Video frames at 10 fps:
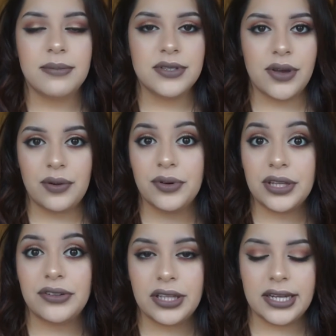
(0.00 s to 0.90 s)
So I
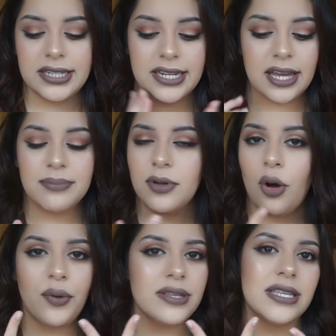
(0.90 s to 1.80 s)
really liked it, and I'm
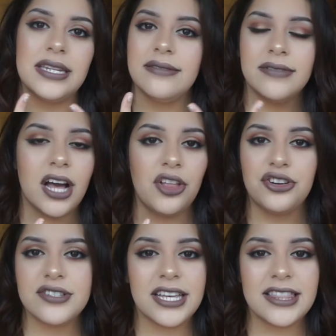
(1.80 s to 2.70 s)
always in
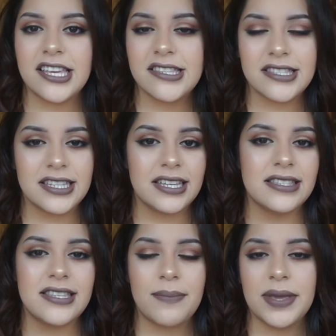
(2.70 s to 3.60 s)
colors like these. It's like
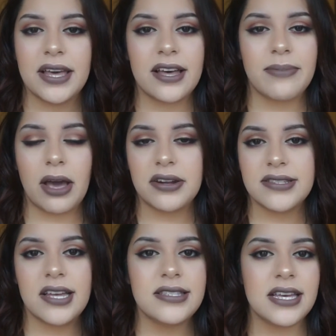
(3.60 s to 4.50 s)
Sepia by
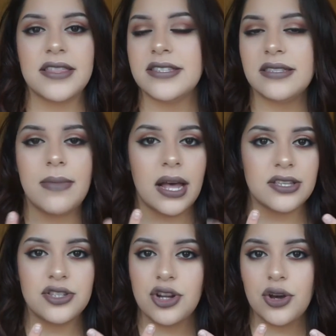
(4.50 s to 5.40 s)
Anastasia. This is
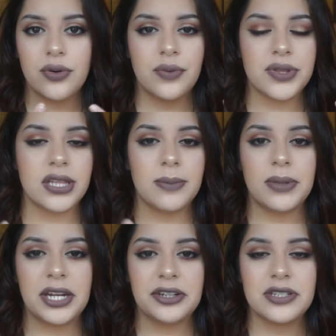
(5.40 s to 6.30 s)
MAC Stone with lip
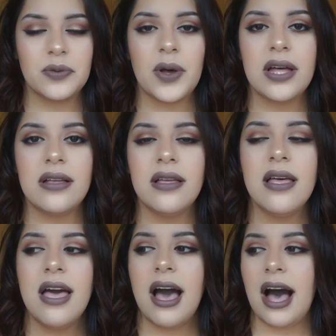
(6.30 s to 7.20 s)
liner as well.
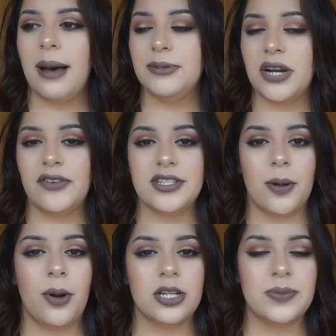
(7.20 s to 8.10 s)
Jeffree
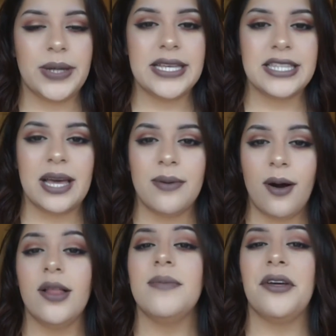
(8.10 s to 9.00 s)
Star Posh Spice. I'm
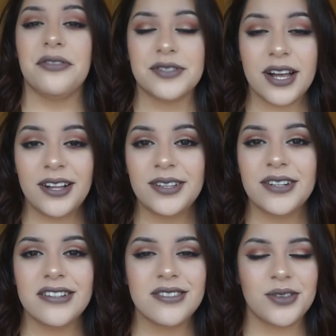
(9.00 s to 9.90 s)
all about those
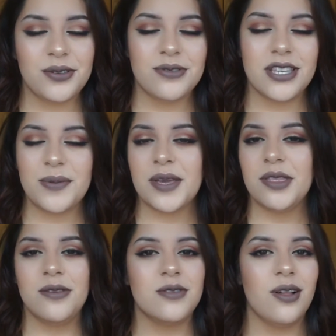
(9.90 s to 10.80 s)
colors, so you see me
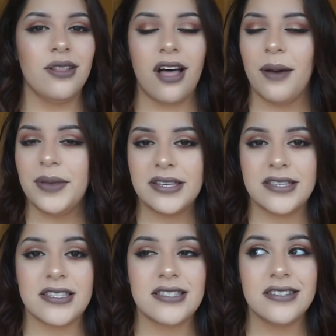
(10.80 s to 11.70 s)
in those a lot because
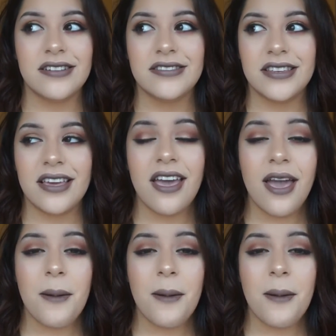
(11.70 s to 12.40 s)
that's seriously